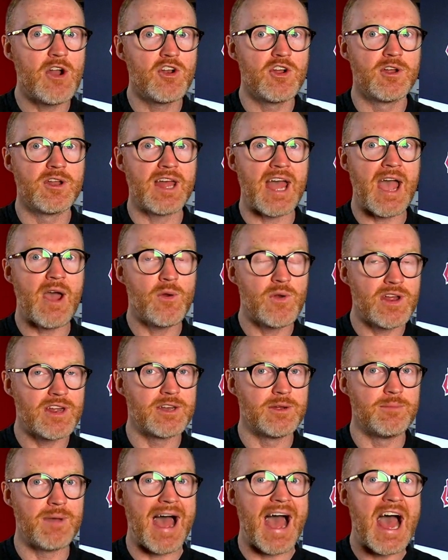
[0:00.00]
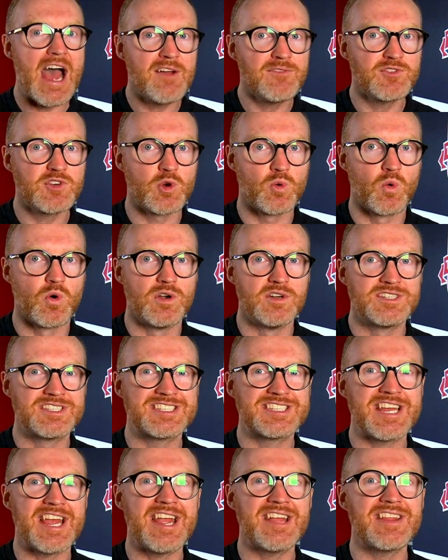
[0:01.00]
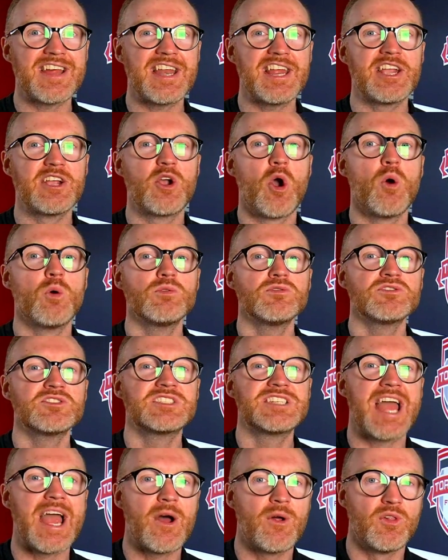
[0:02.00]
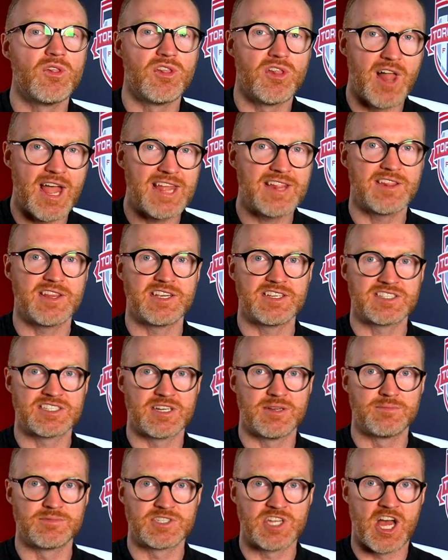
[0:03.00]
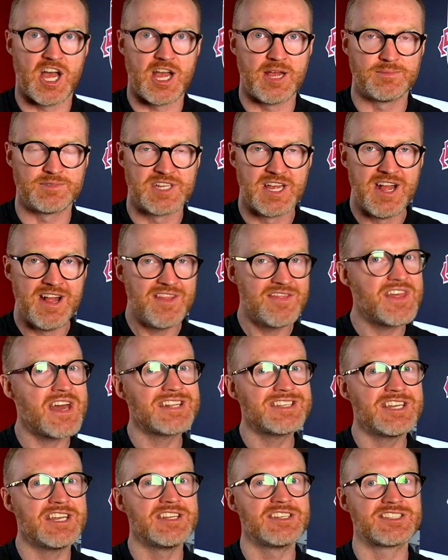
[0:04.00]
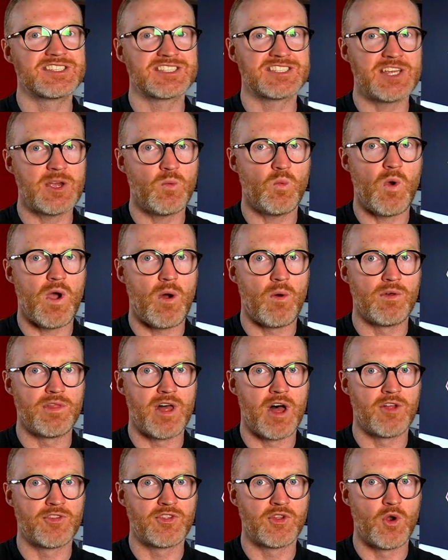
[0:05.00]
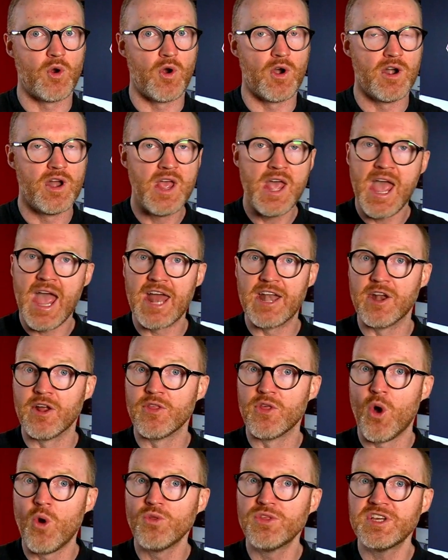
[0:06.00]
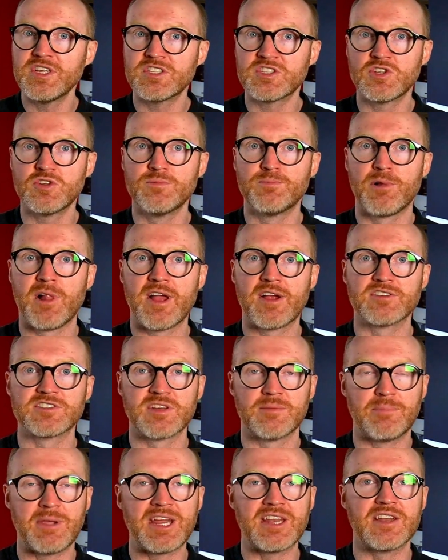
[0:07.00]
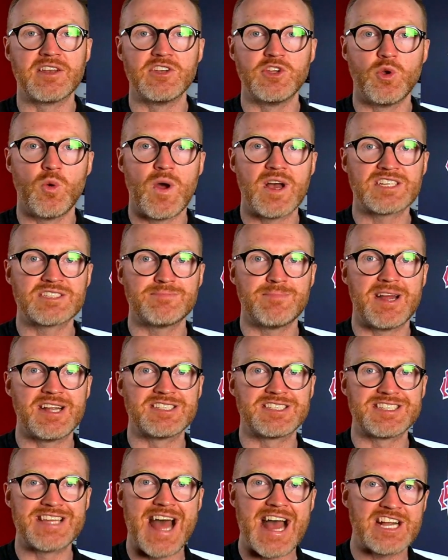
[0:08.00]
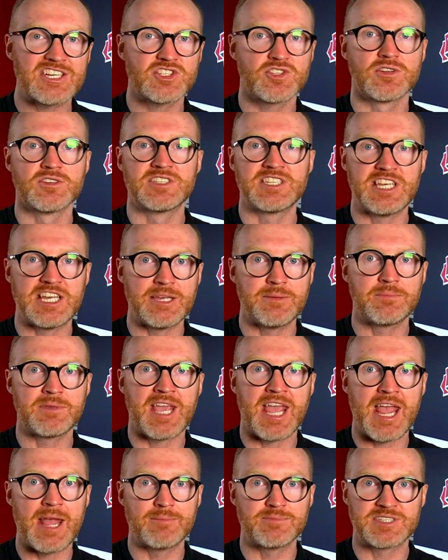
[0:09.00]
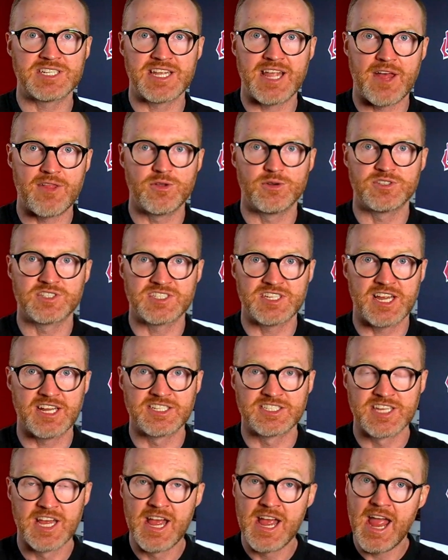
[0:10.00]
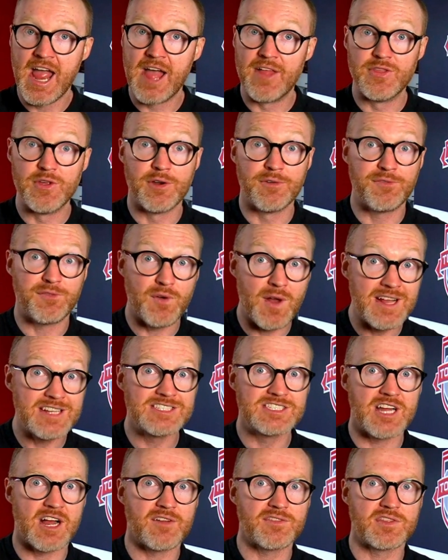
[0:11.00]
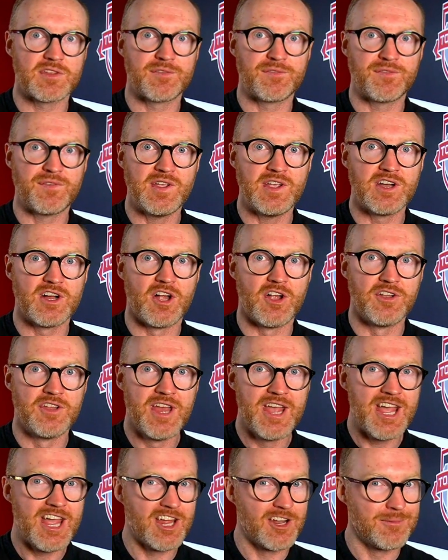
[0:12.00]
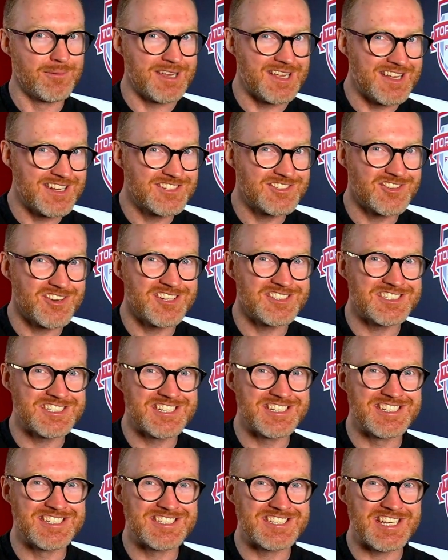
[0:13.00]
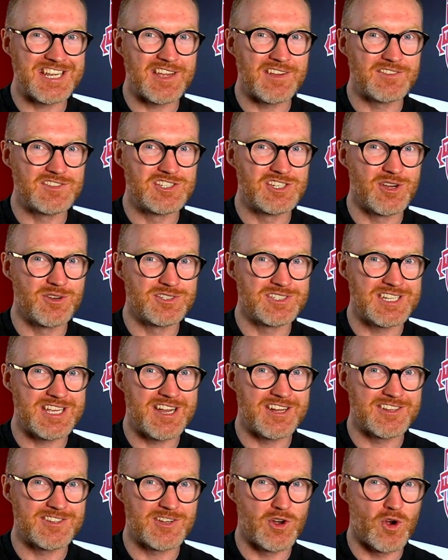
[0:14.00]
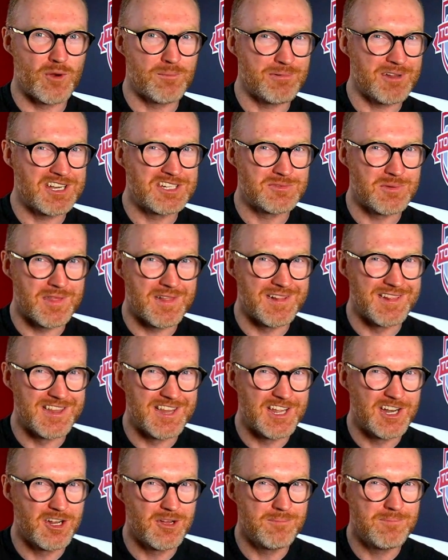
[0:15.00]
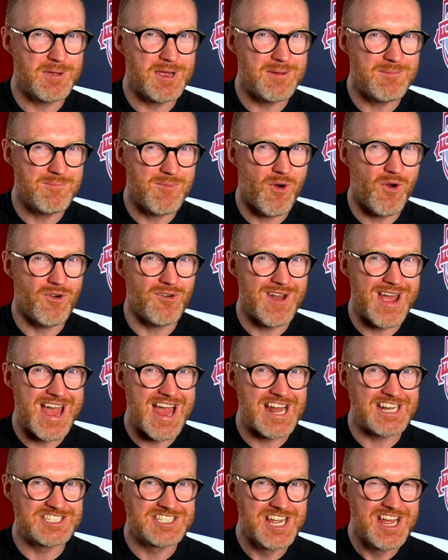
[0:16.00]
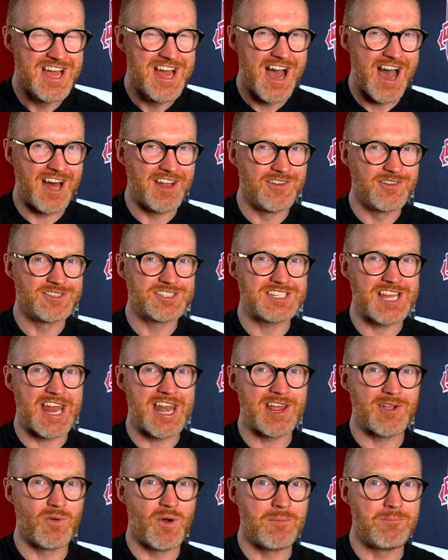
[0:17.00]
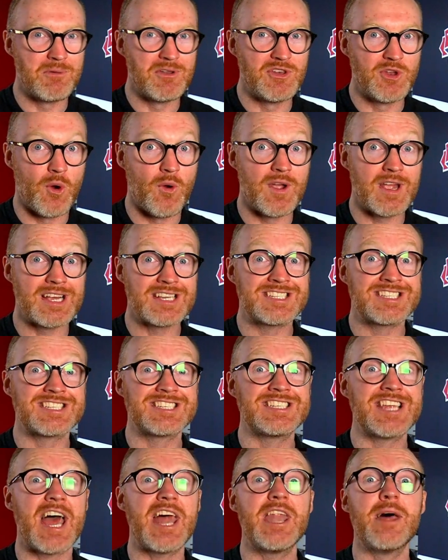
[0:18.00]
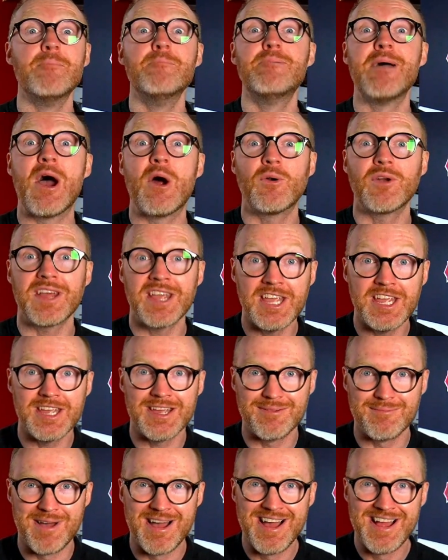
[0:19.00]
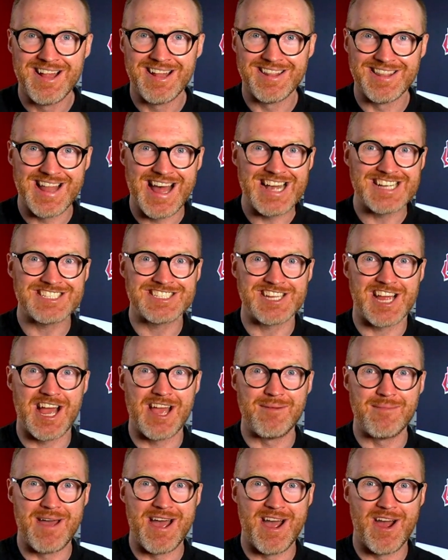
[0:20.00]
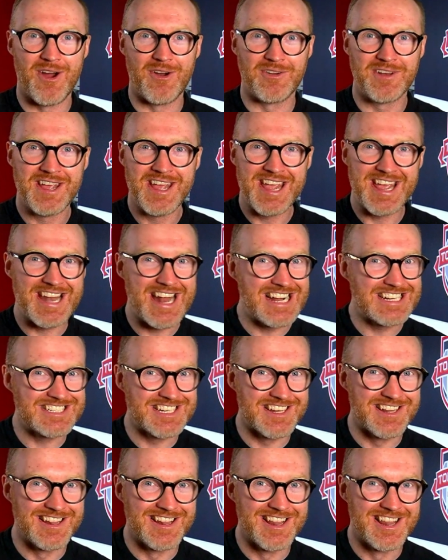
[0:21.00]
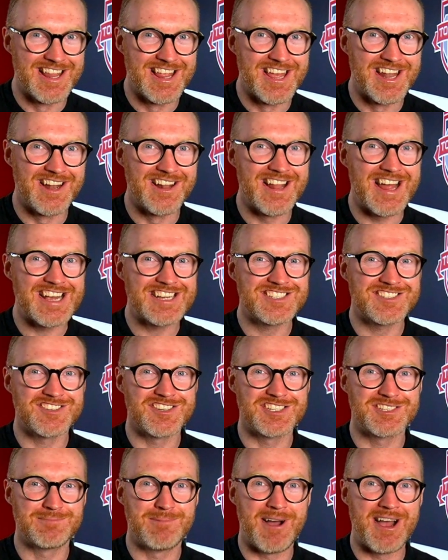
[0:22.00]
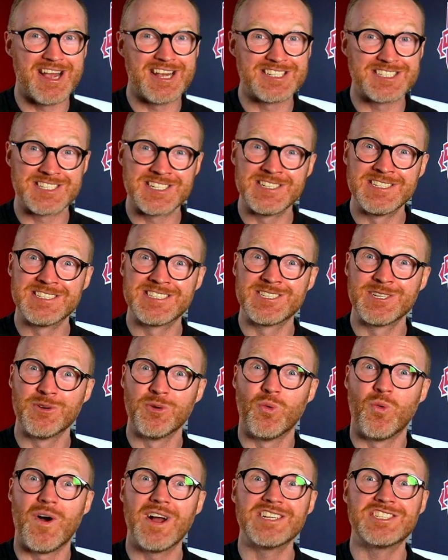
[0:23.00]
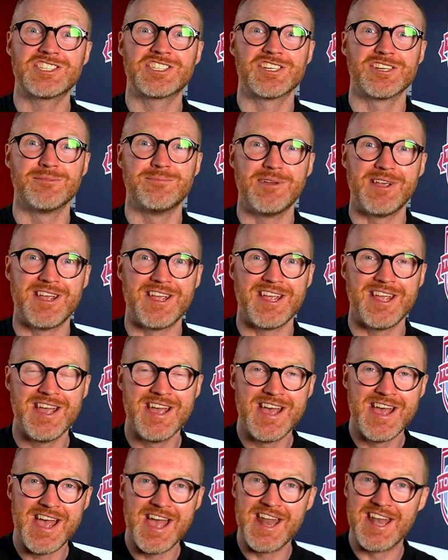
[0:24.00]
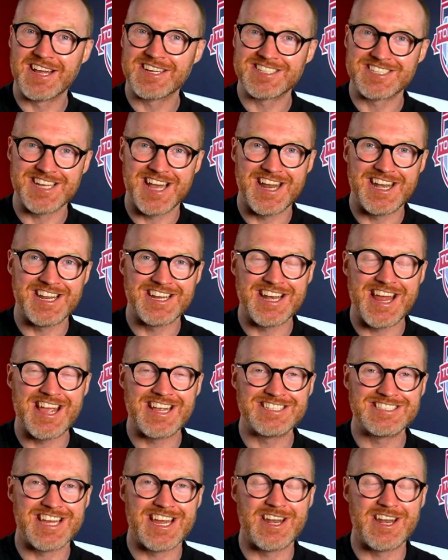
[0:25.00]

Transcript: out at him afterwards, saying that he goes down lightly sometimes. That didn't sit well with Altidore, and although these two players have been in U.S. men's national team camp together since, and they're friends off the field, it'll be interesting to see if Jozy Altidore plays with a little bit more edge, understanding what Bedoya said about him last time out. It adds a little extra spice into what should be an exciting night